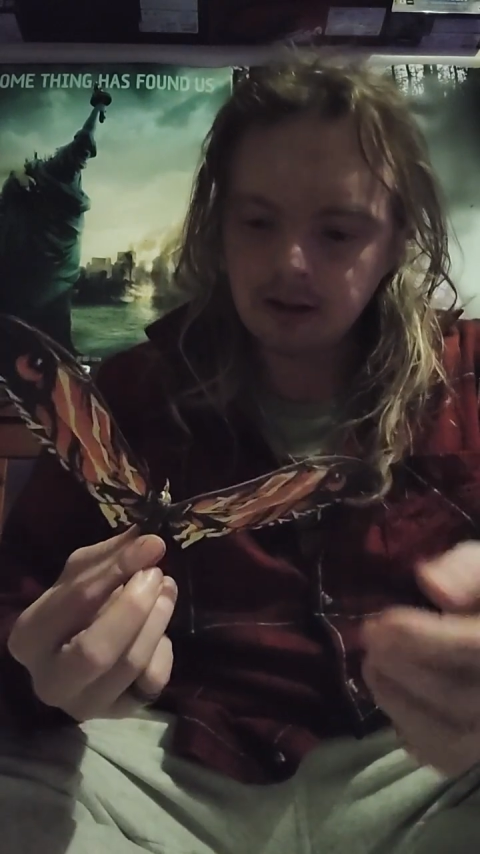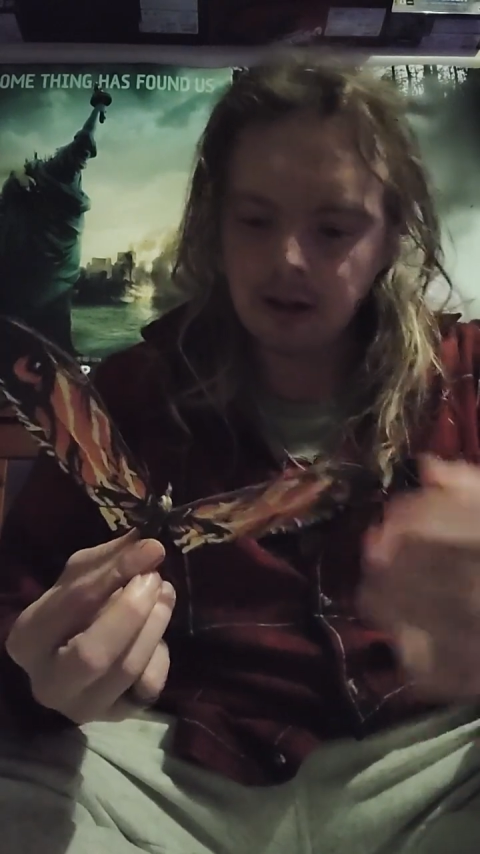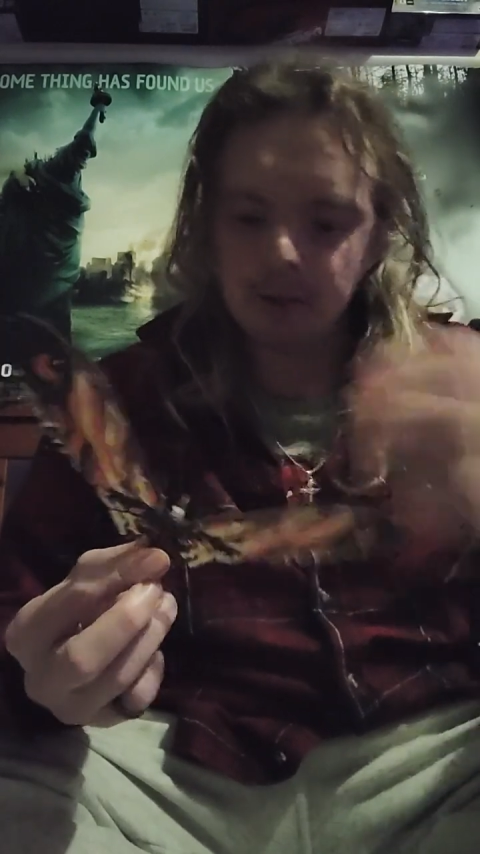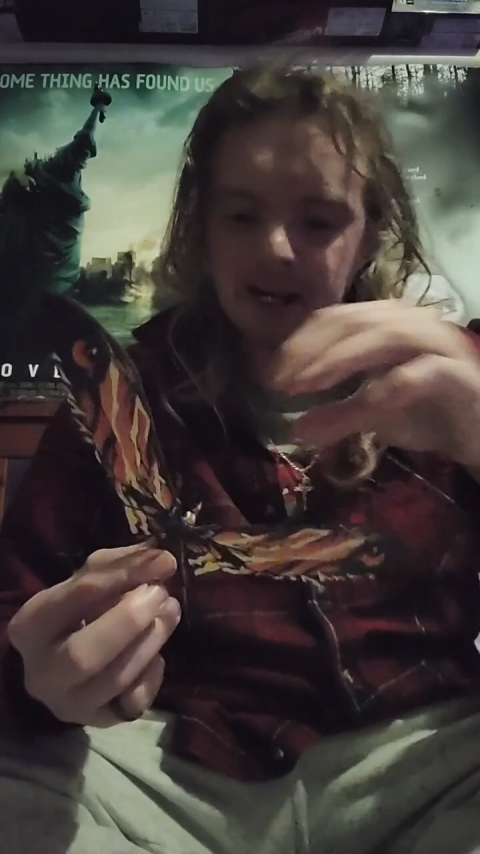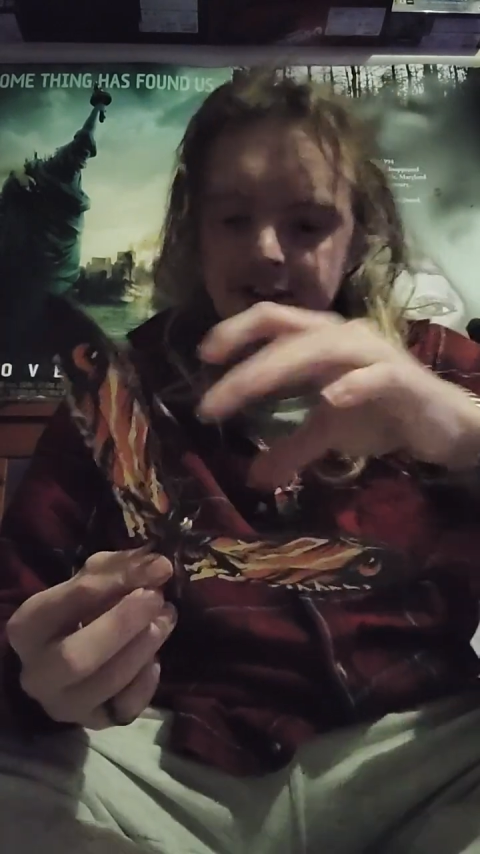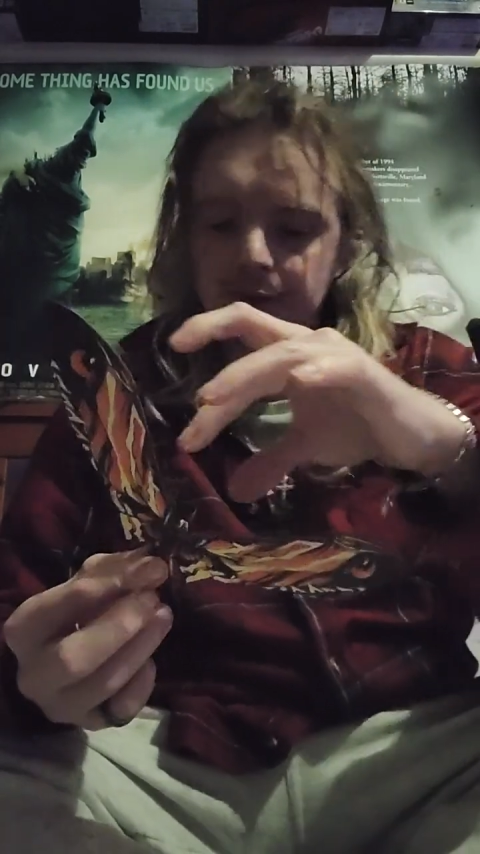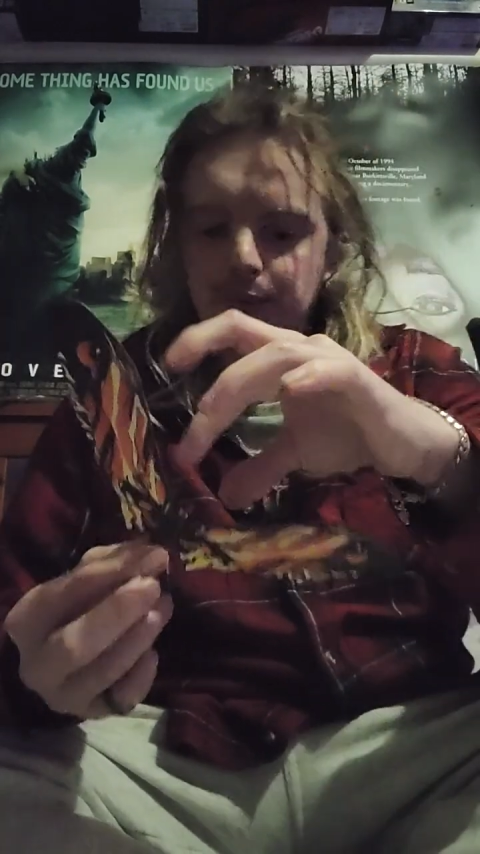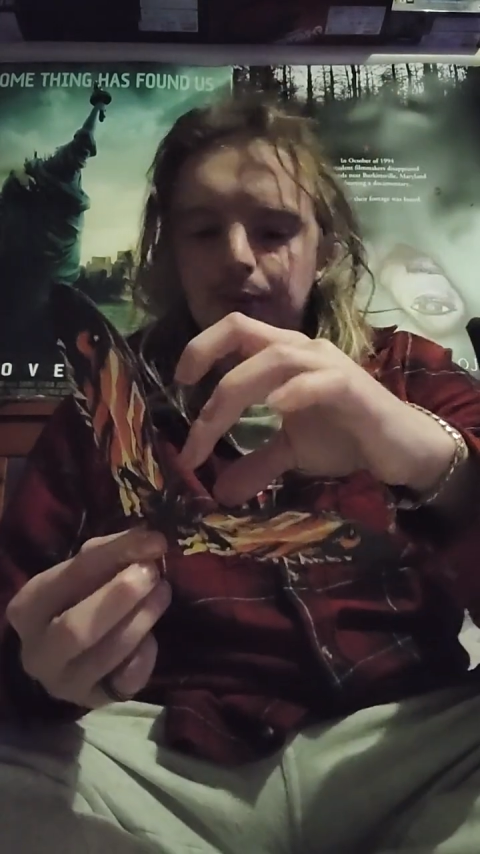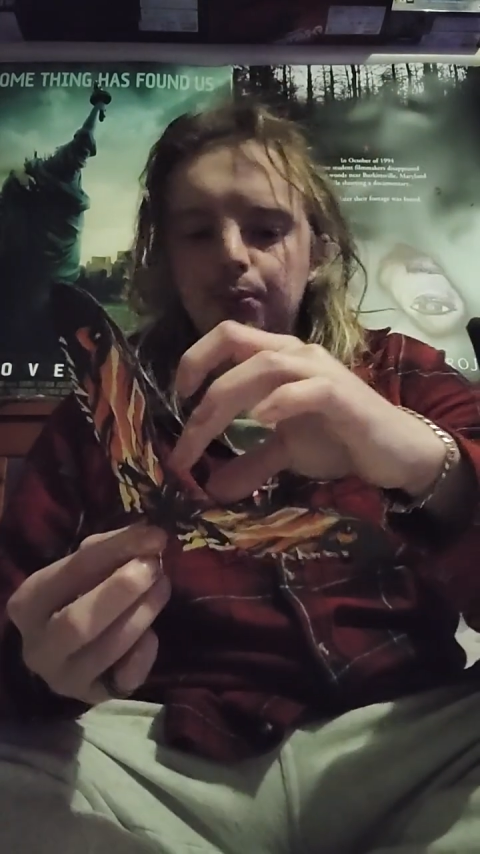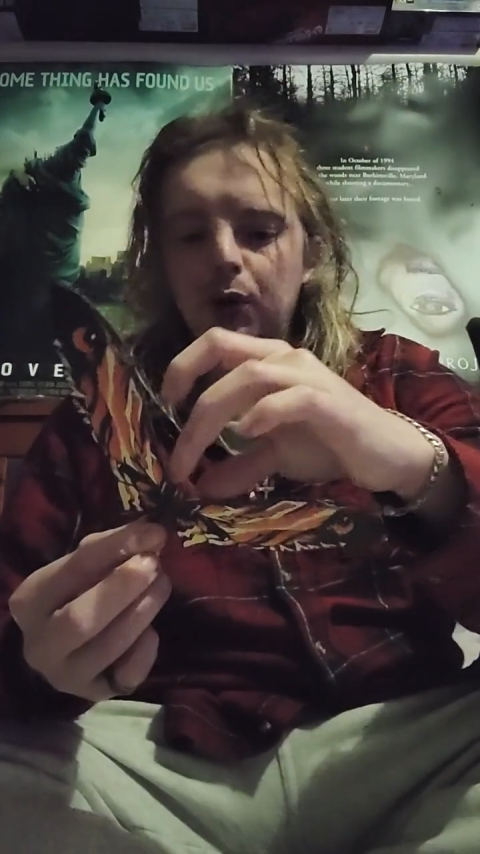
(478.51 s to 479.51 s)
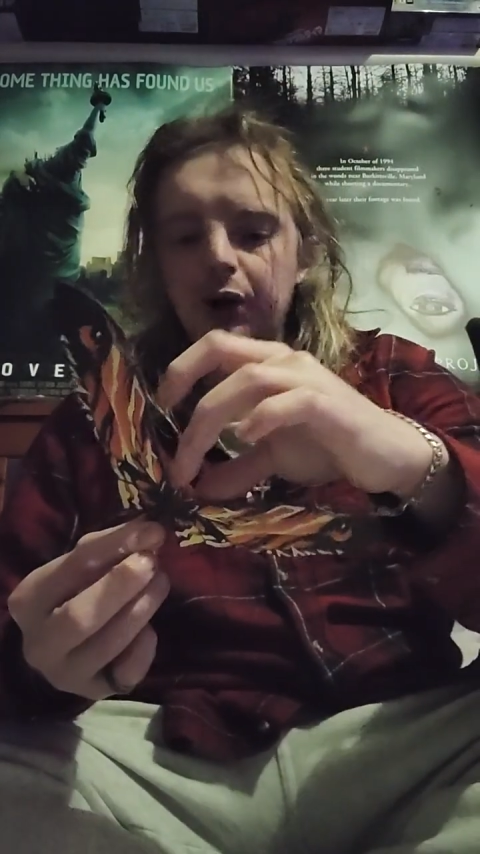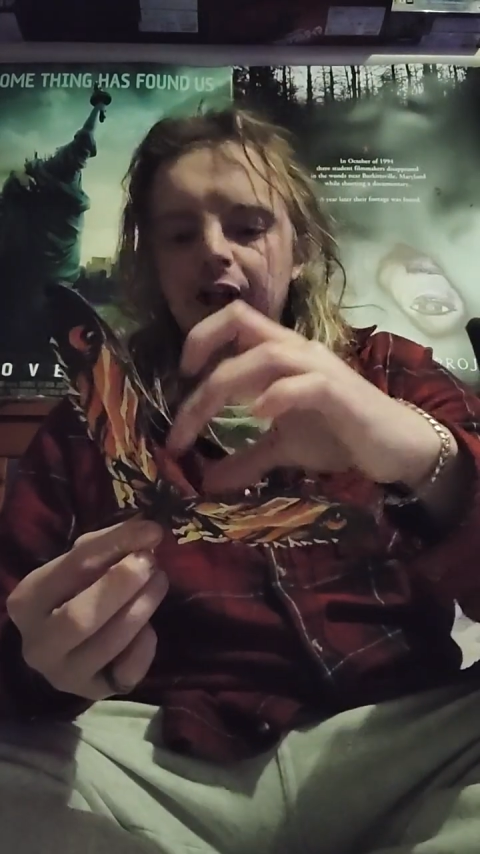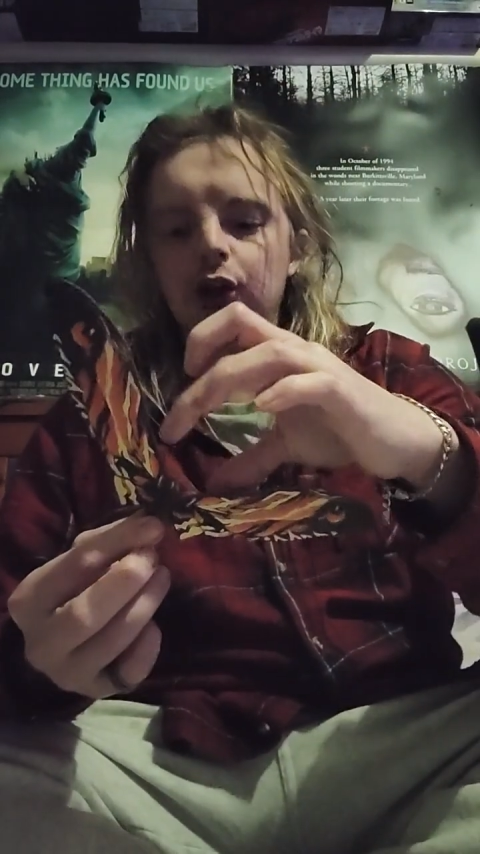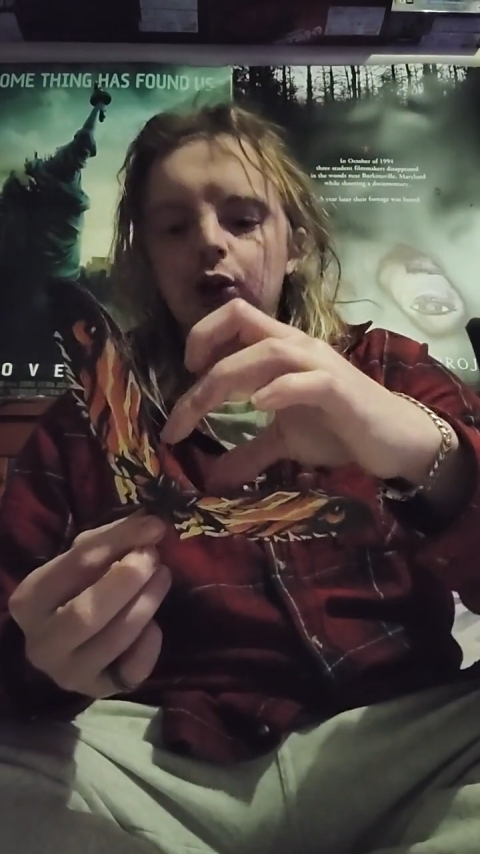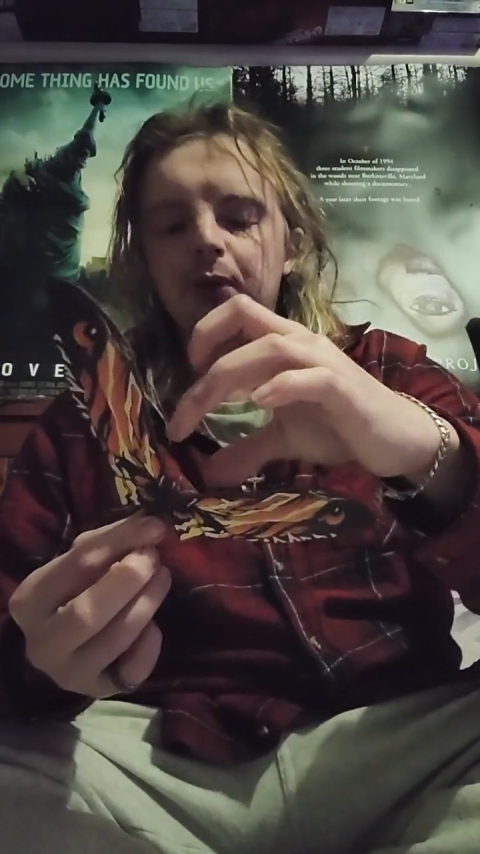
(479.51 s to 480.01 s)
Like, made the body
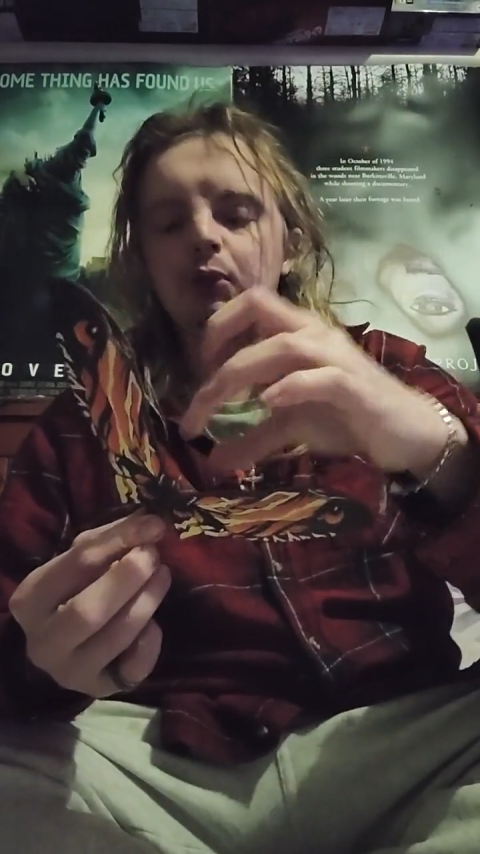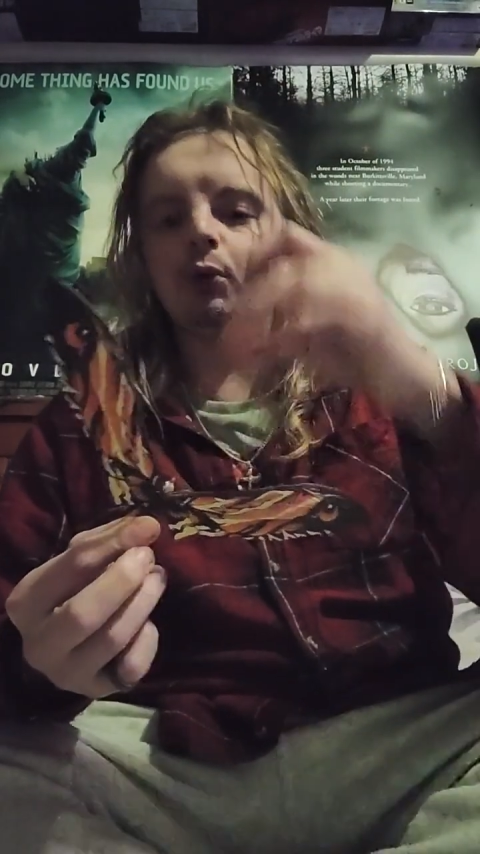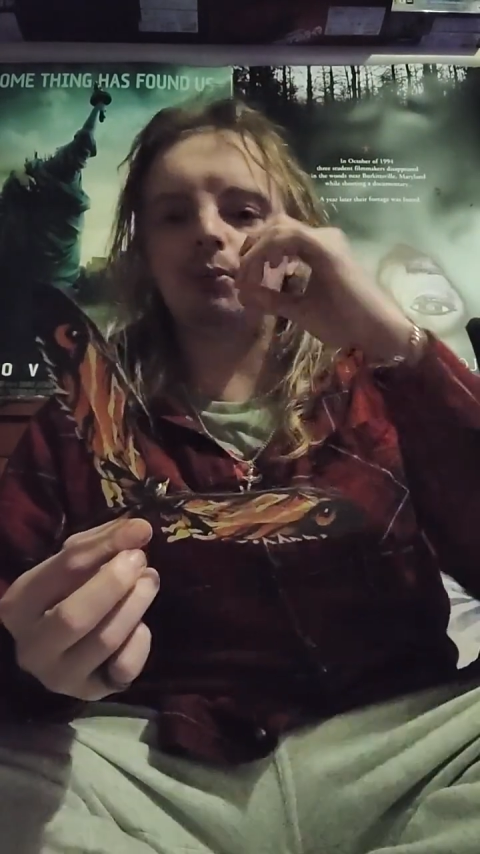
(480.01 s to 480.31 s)
a little bit more